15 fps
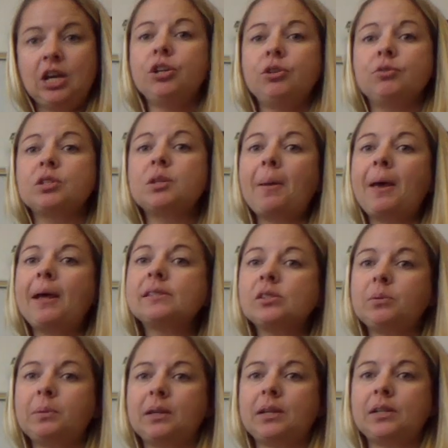Use a
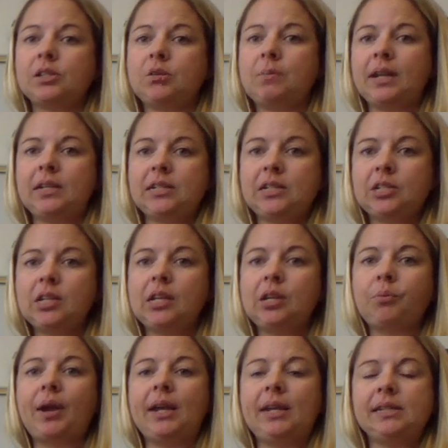pencil because you might need to
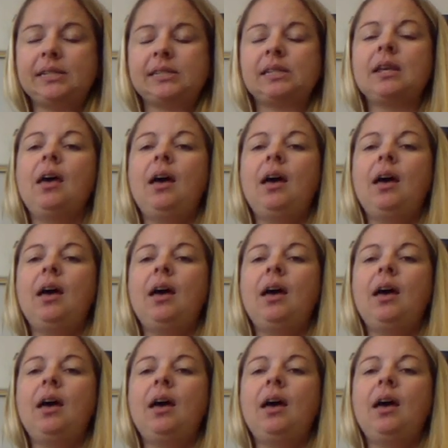erase.